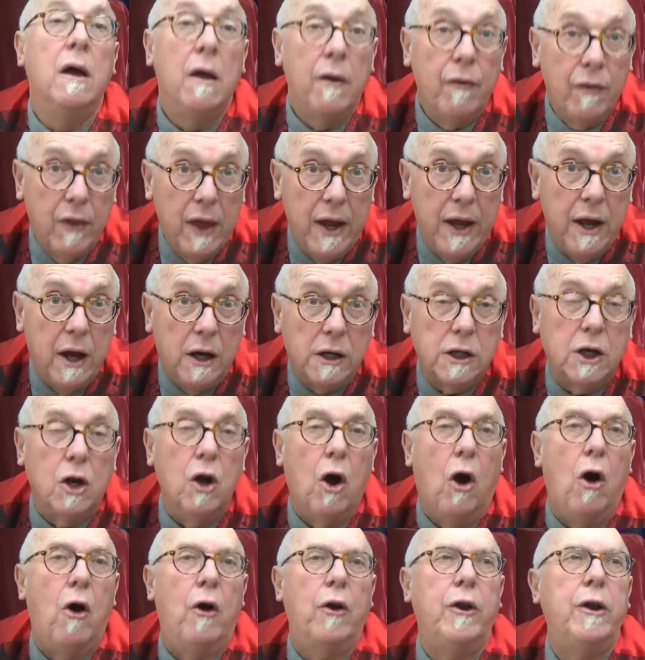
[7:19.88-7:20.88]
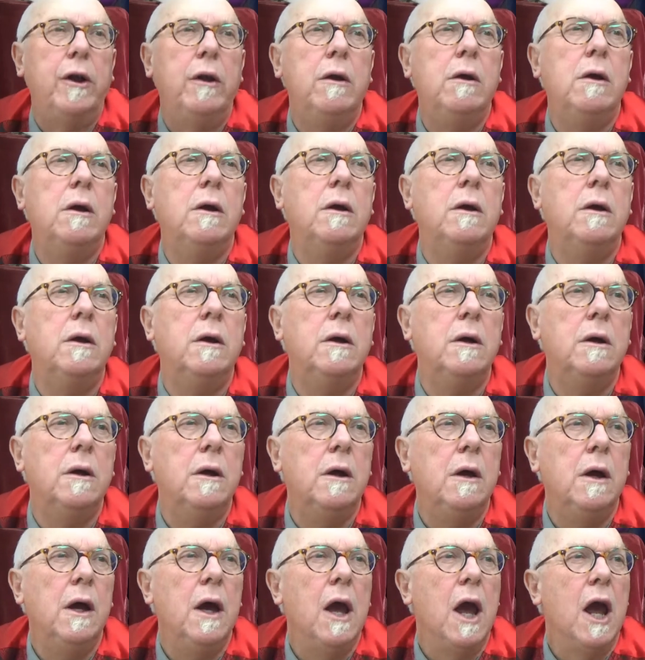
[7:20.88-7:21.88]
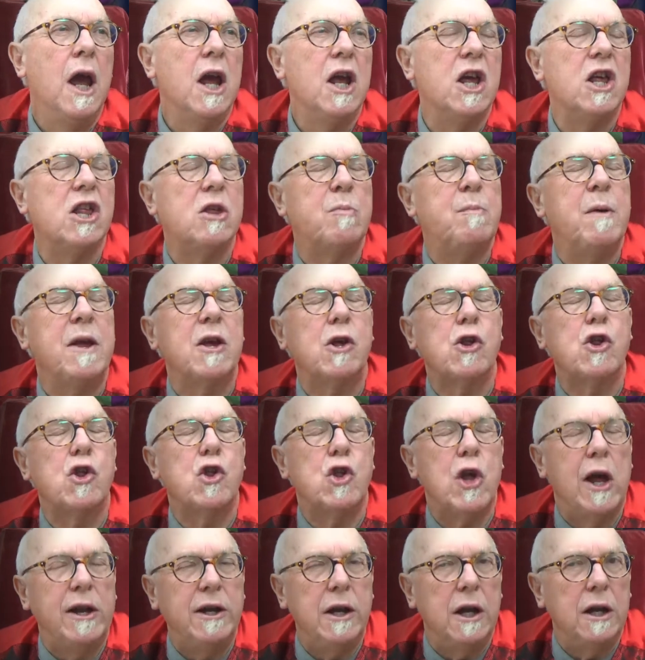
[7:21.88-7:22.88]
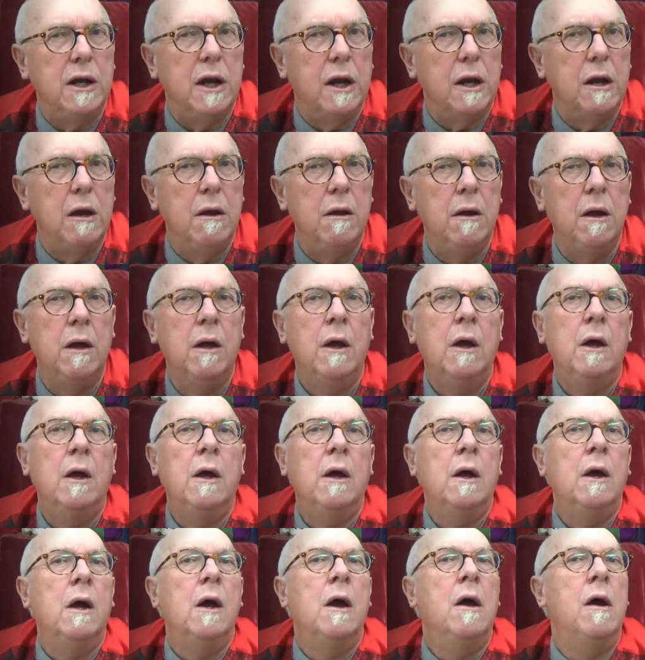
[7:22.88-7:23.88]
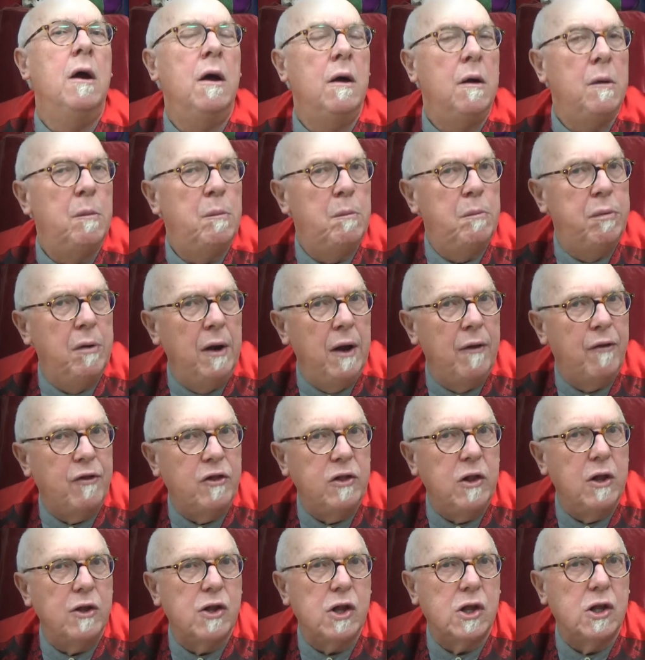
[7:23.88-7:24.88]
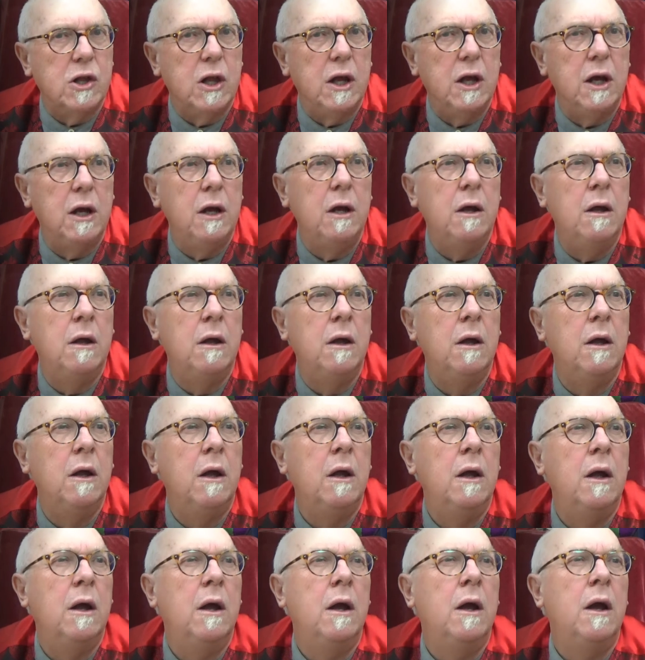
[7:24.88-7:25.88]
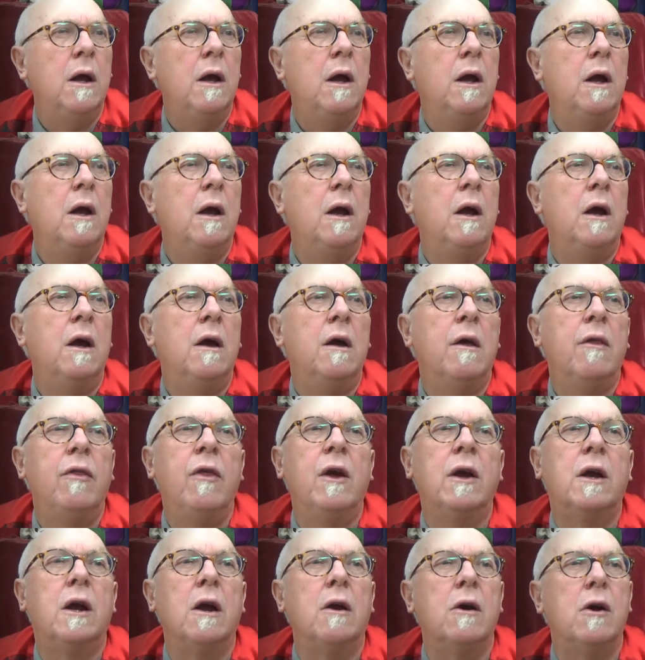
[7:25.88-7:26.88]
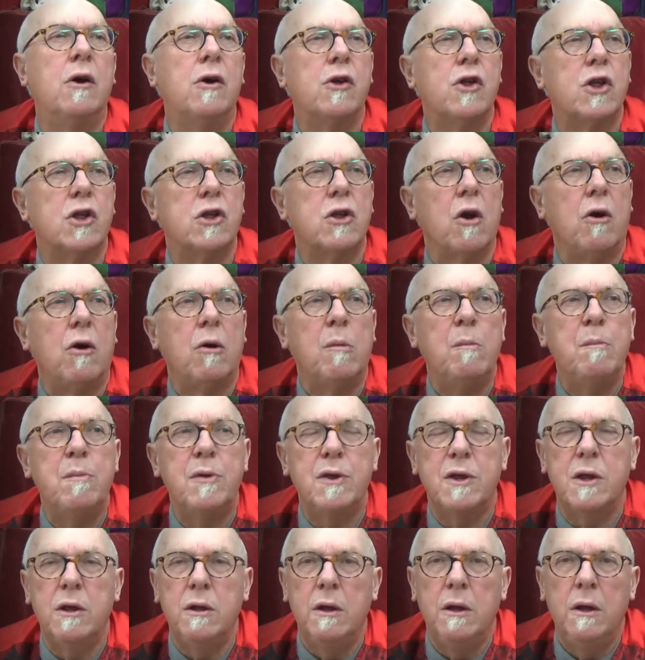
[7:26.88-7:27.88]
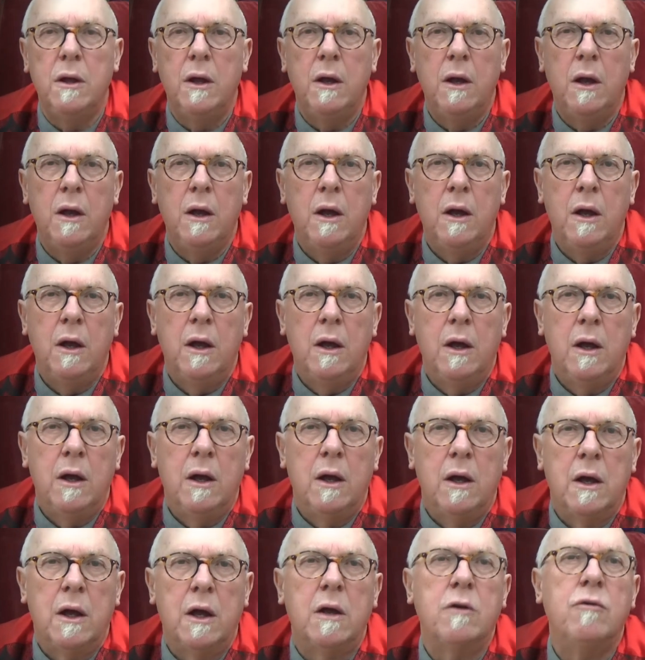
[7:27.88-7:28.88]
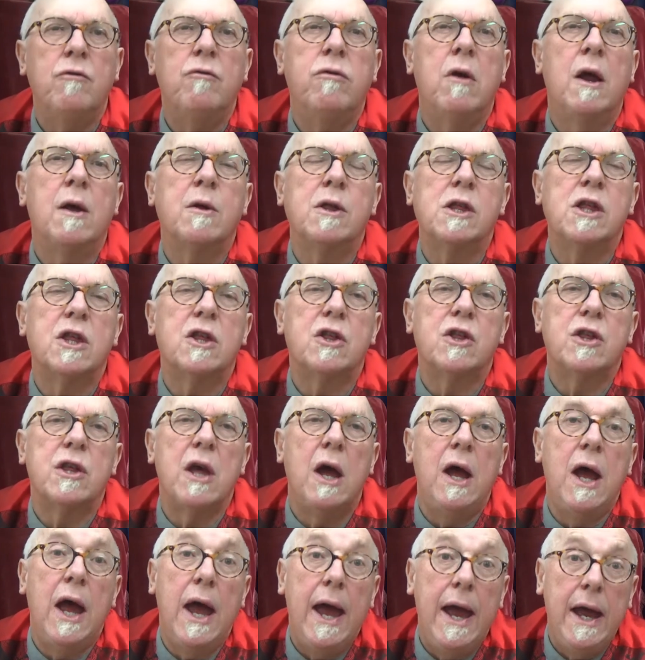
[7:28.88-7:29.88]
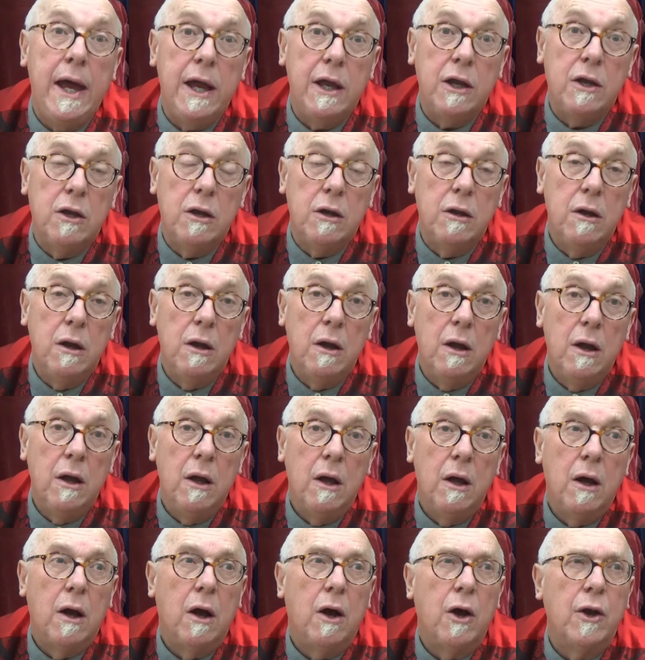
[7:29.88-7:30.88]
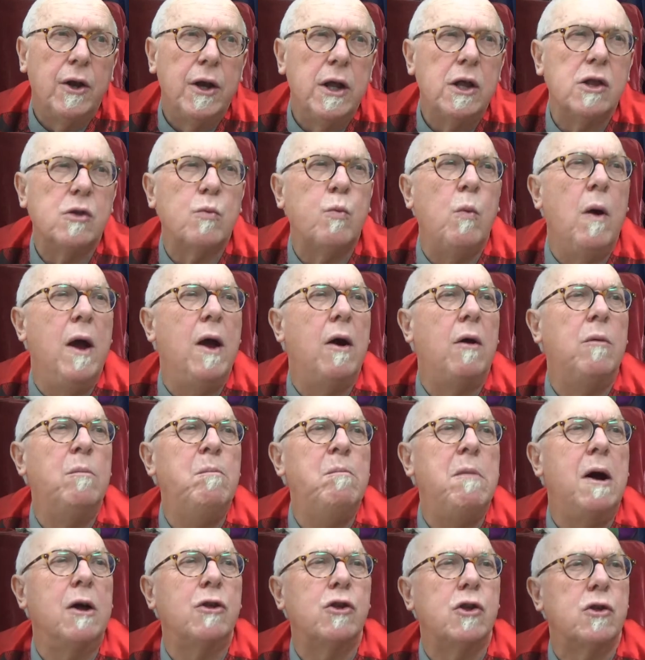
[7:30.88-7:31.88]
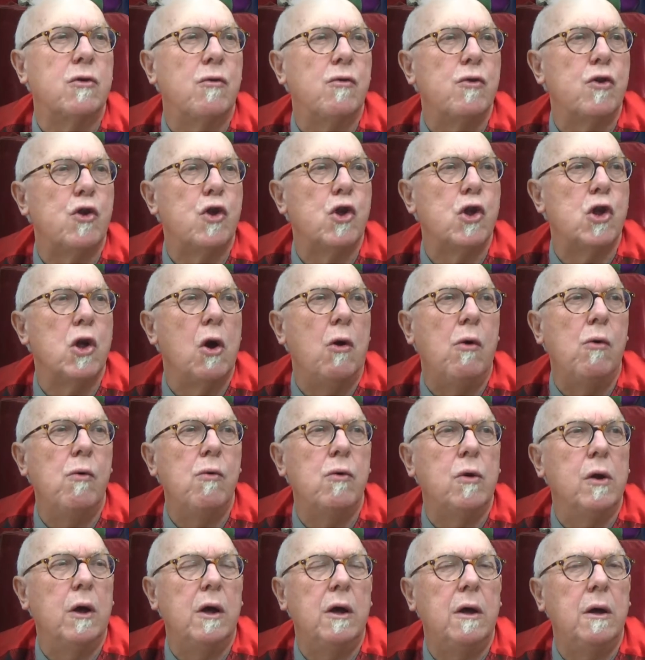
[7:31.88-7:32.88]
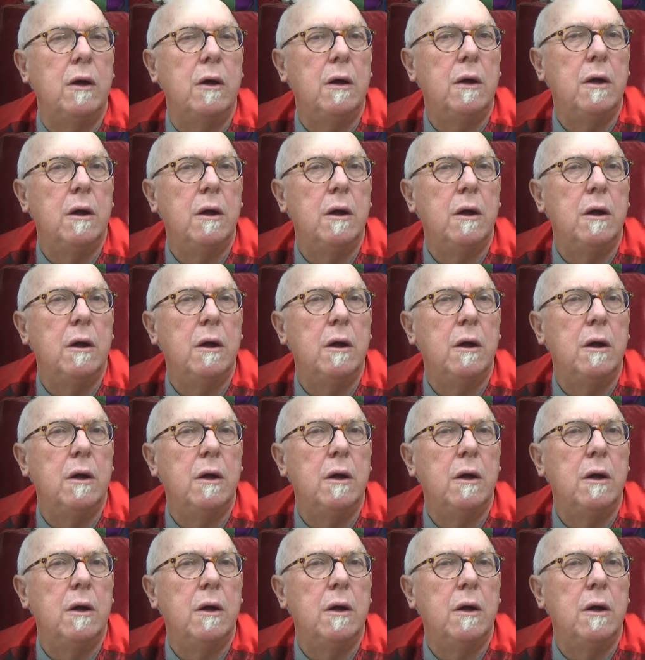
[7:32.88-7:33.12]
they are gone. He speaks gently, breathlessly. The girl sobs and rests her head on his well-muscled shoulder.